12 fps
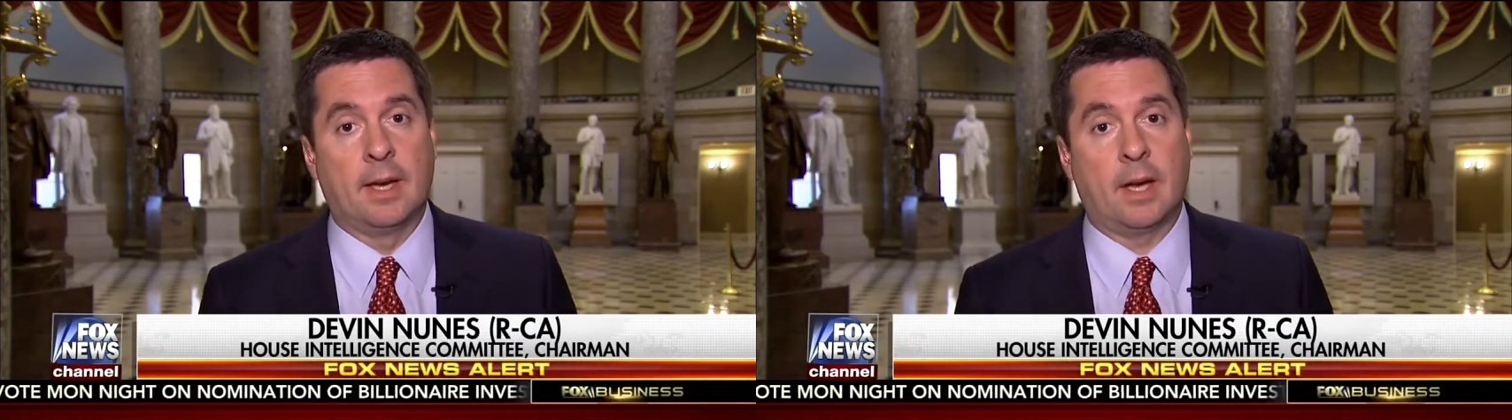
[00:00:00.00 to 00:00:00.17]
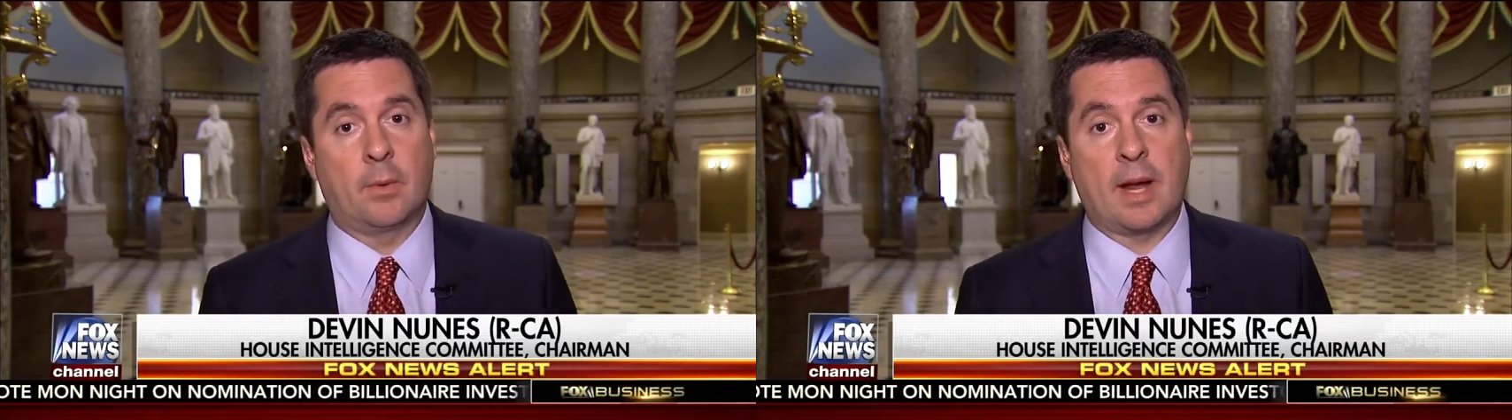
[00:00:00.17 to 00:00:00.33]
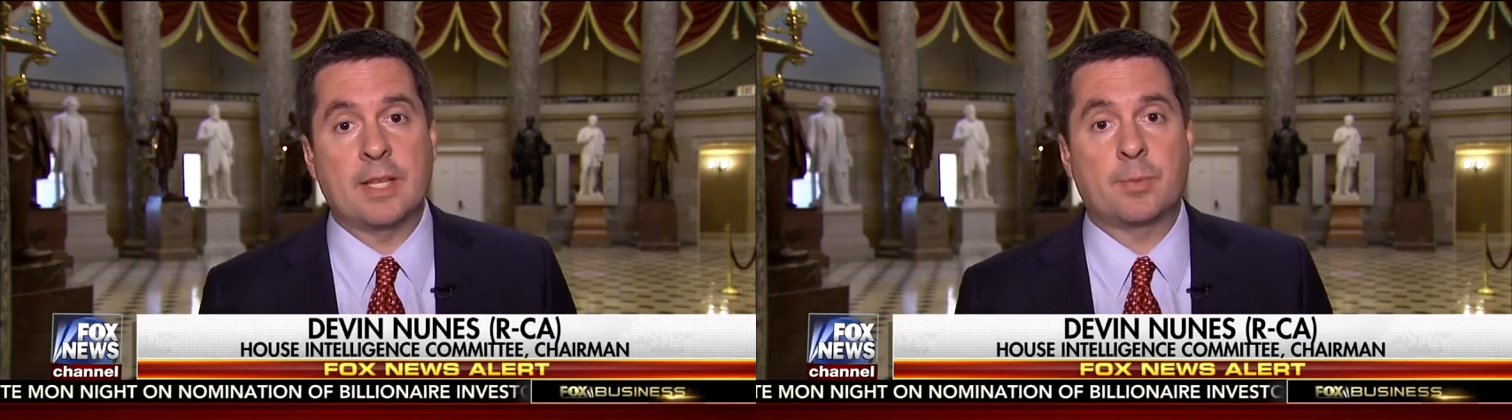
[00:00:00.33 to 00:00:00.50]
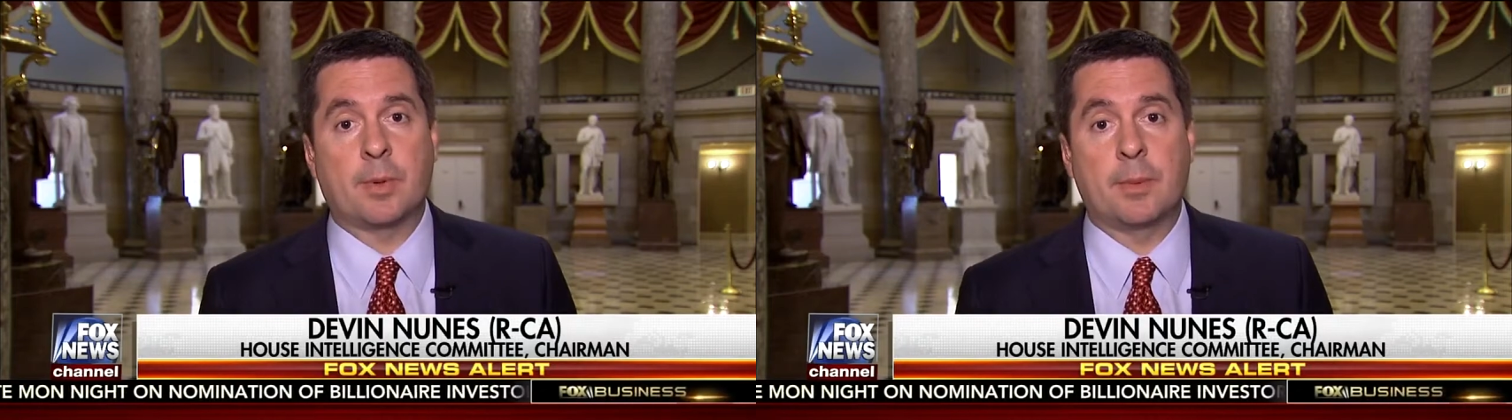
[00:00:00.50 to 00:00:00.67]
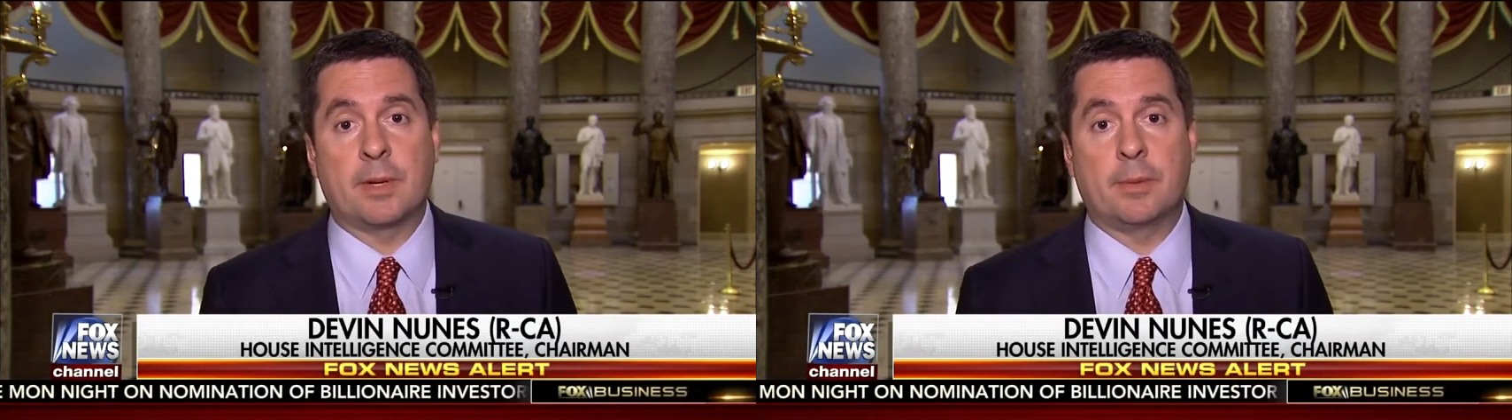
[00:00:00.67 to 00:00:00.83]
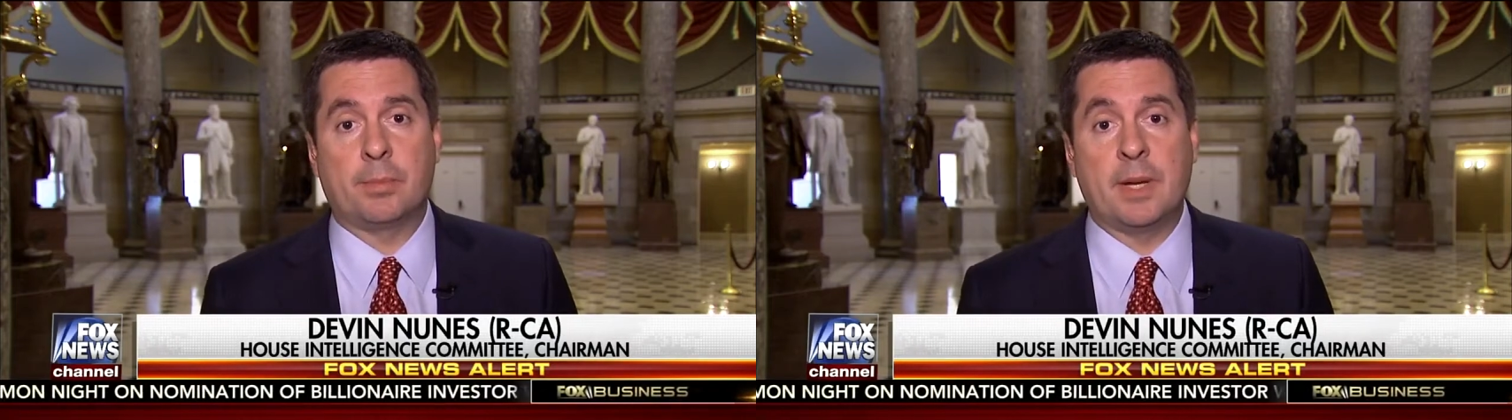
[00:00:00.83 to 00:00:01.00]
Reince
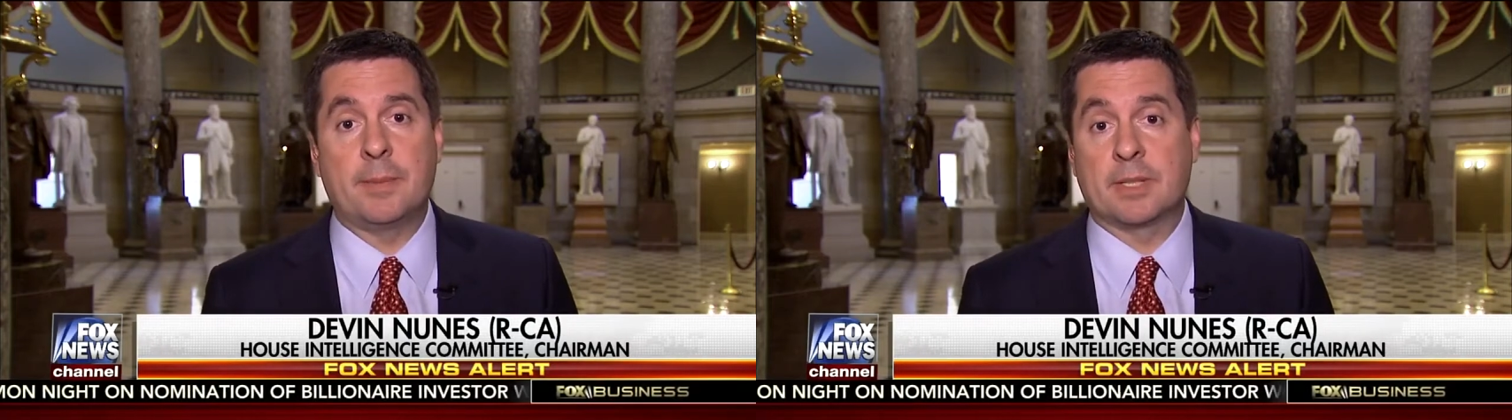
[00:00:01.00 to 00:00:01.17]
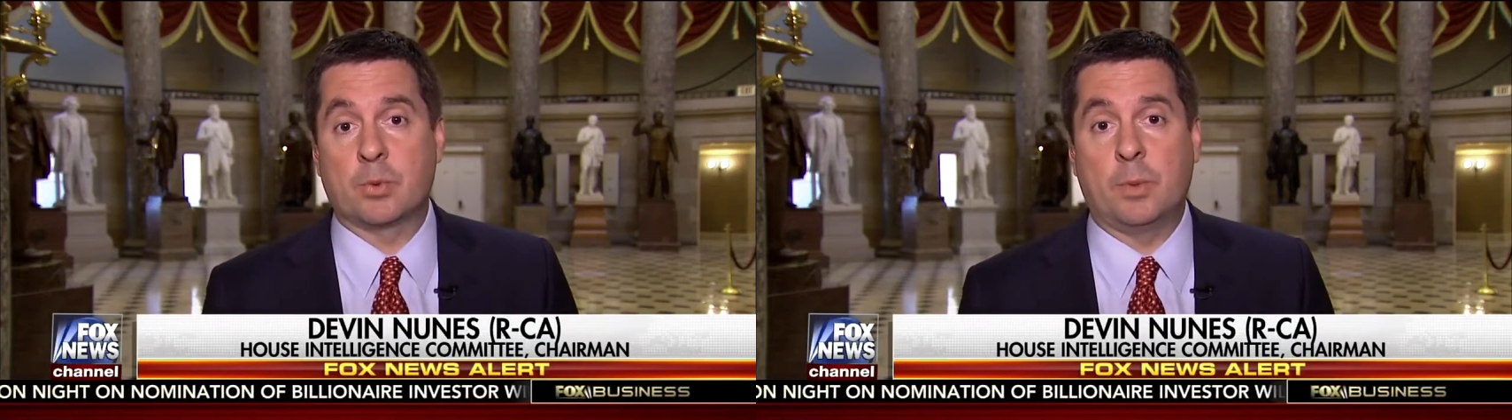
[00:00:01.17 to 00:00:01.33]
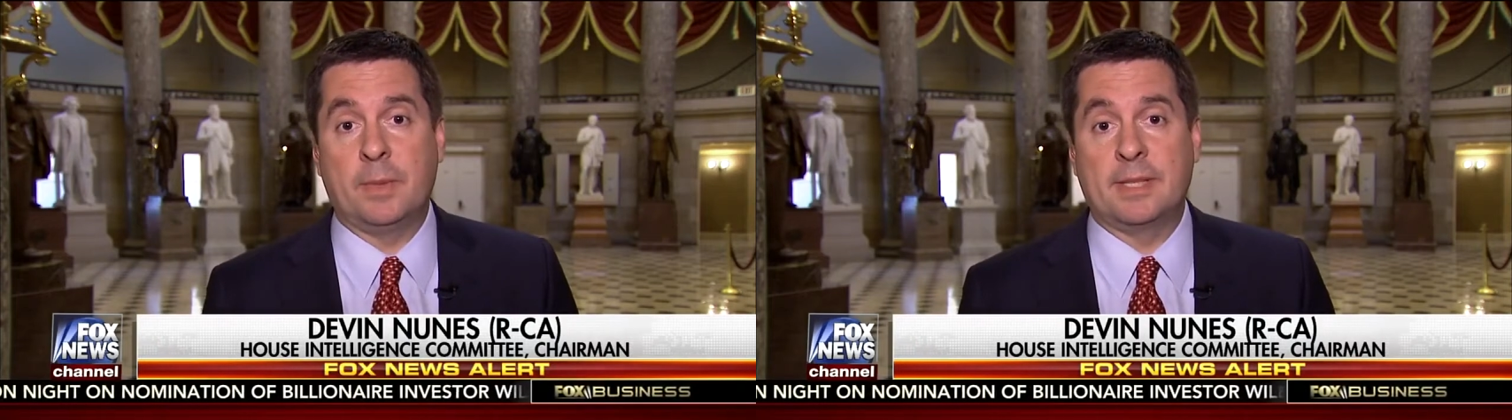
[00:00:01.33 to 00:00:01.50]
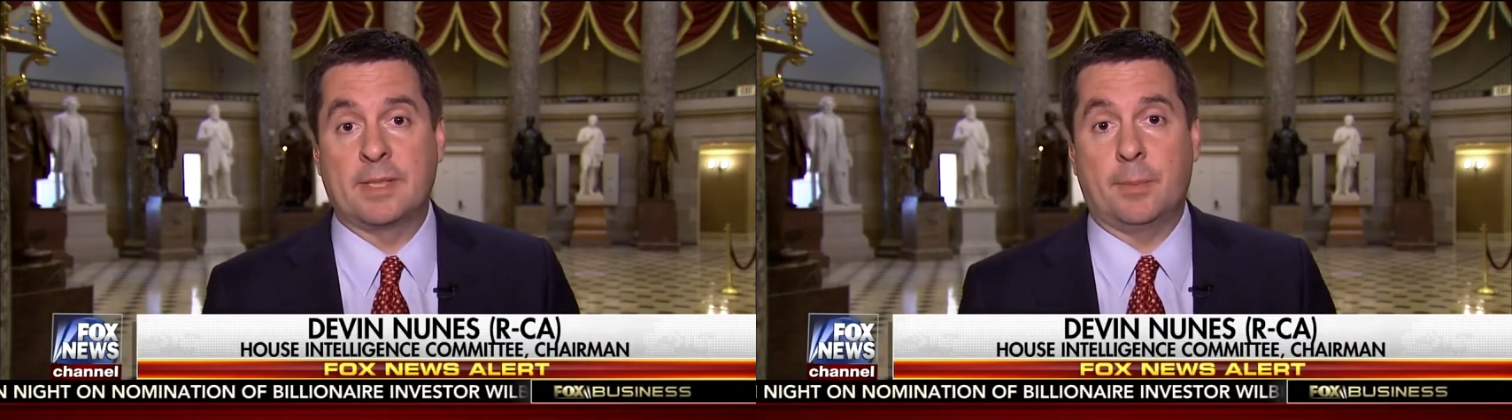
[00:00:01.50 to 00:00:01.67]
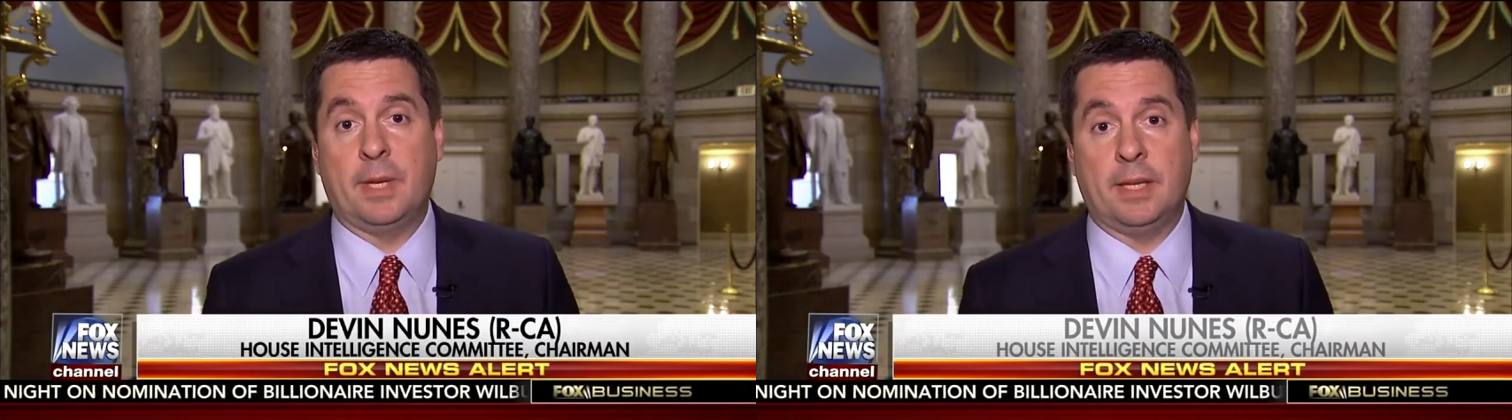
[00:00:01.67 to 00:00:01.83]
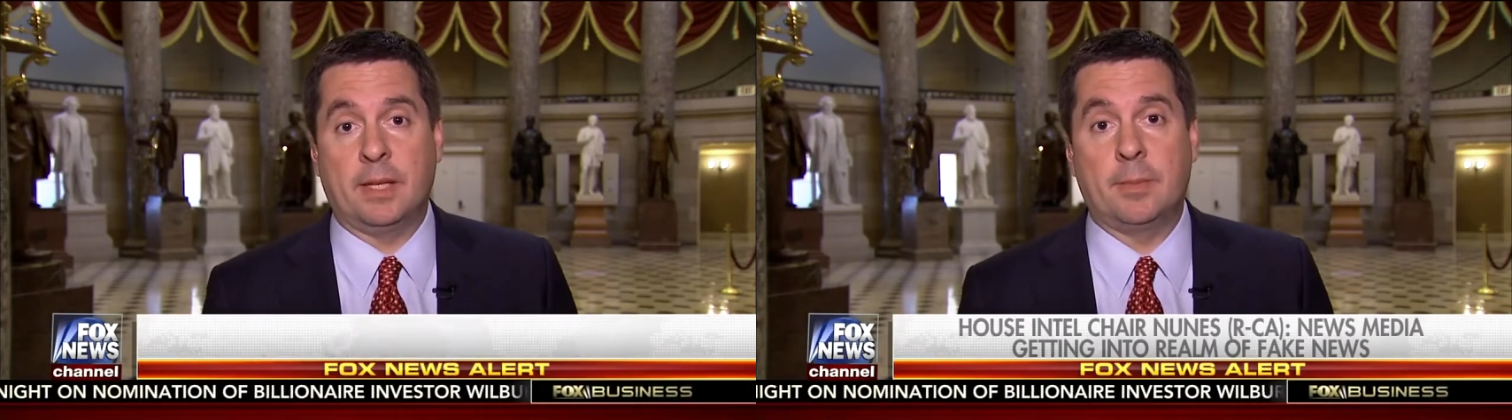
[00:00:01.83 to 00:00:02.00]
Priebus will be
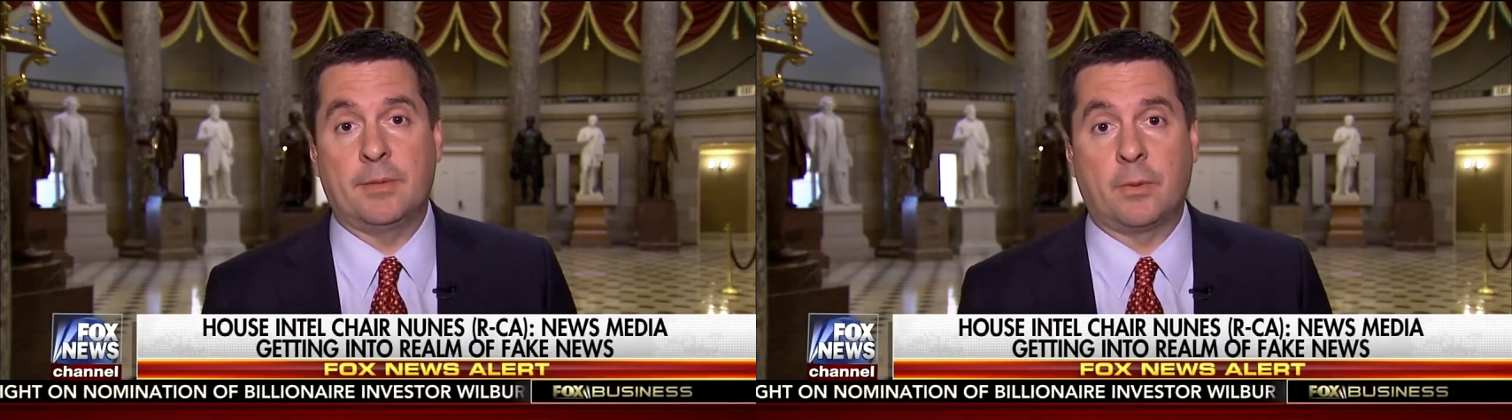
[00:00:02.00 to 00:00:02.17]
subpoenaed